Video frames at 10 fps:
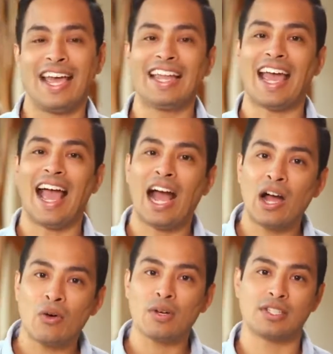And
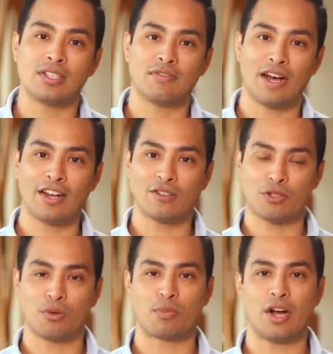how is it vital
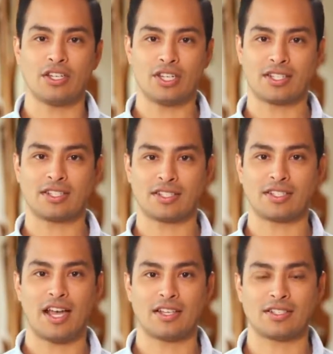to a project's
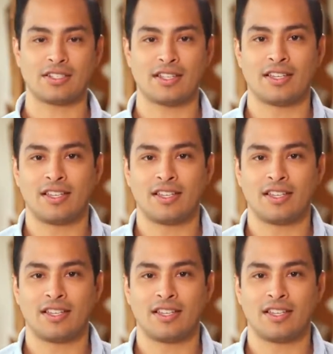success?